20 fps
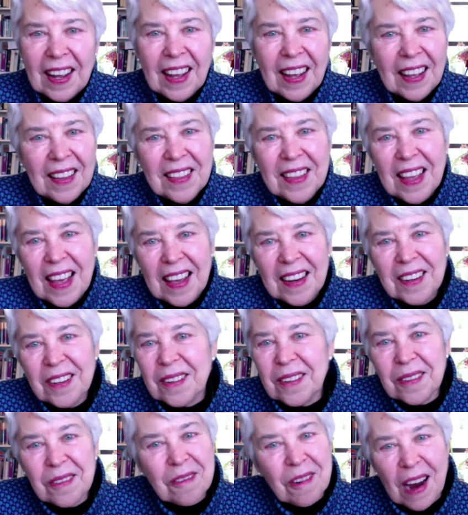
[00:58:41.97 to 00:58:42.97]
and
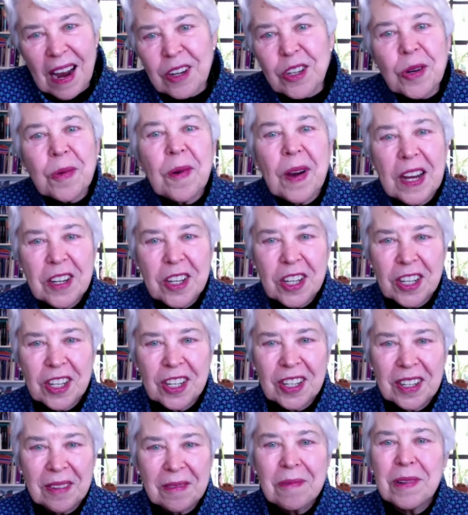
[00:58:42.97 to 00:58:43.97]
then
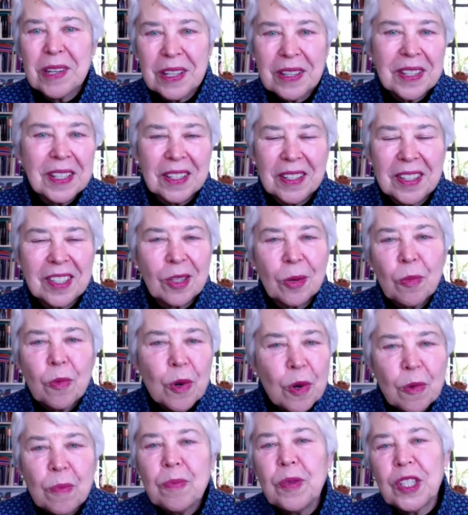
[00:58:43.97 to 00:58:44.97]
graduation with its
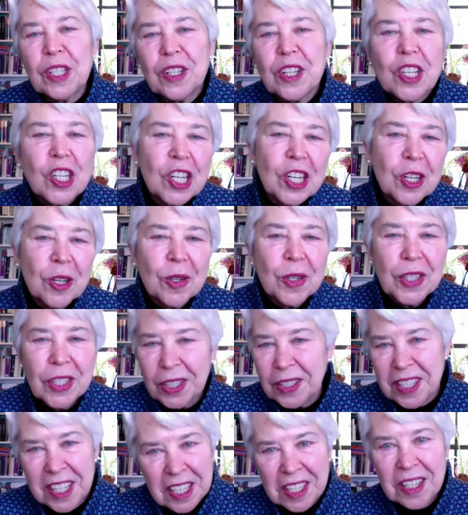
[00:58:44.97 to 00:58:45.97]
whoops and
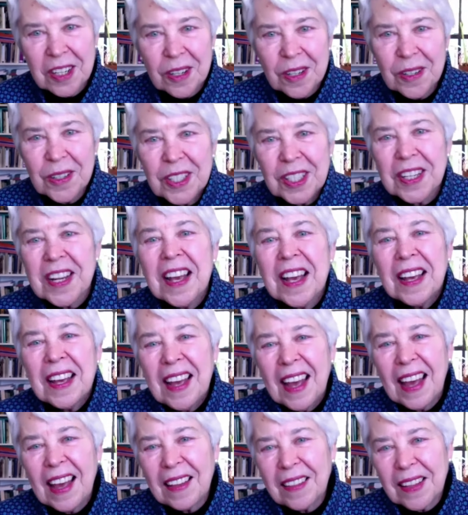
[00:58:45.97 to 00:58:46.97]
cheers and tears
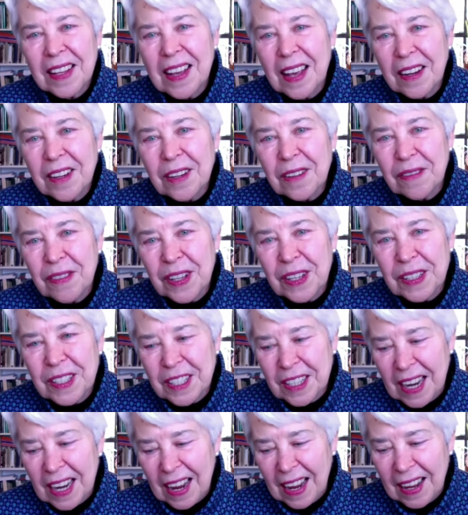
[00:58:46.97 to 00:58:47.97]
at the end of
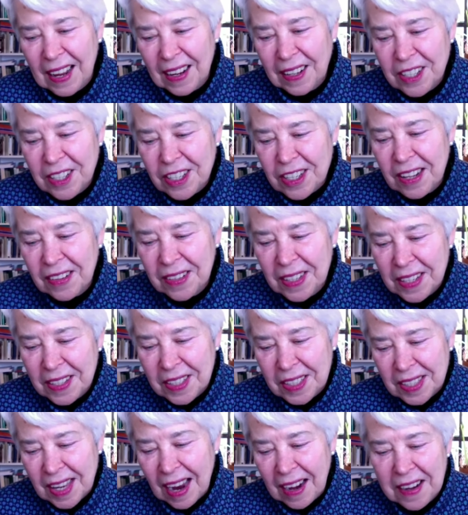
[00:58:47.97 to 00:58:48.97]
it. And
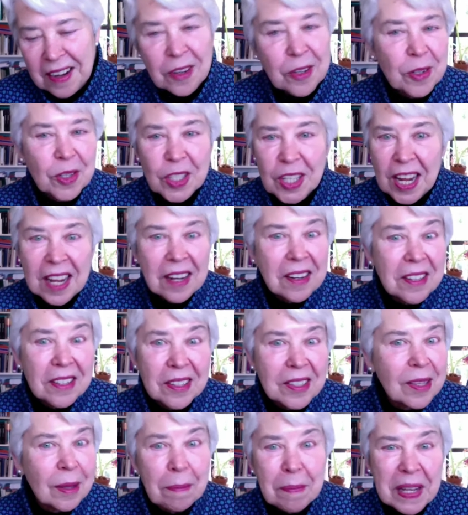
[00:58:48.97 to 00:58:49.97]
this, I understand,
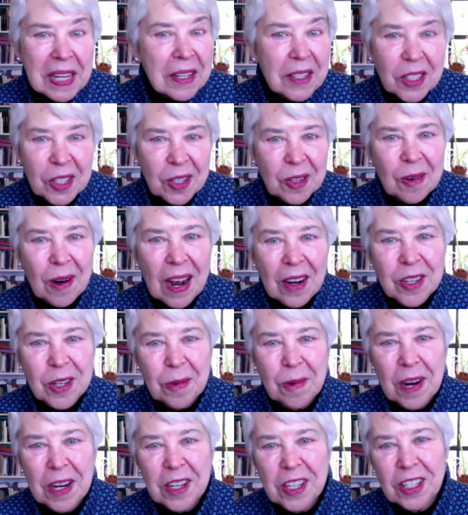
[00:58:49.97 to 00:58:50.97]
is the biggest
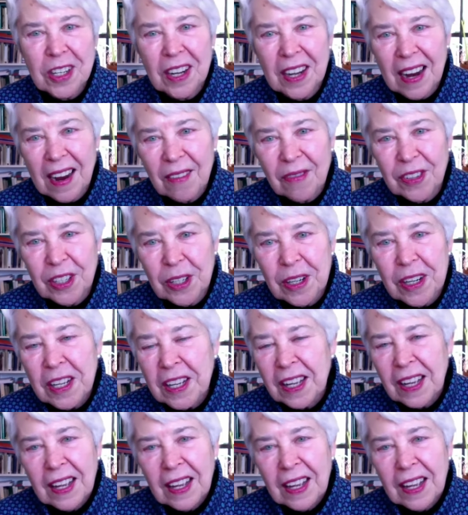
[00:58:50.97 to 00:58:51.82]
graduation ever.